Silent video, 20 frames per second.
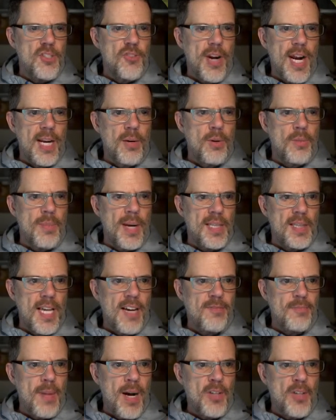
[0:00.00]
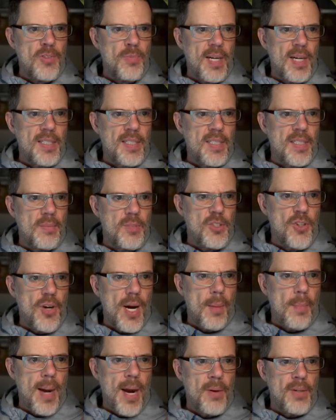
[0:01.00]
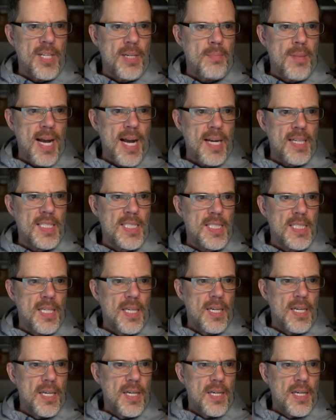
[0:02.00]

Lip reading: and dragging with my left mouse button to draw a bounding box.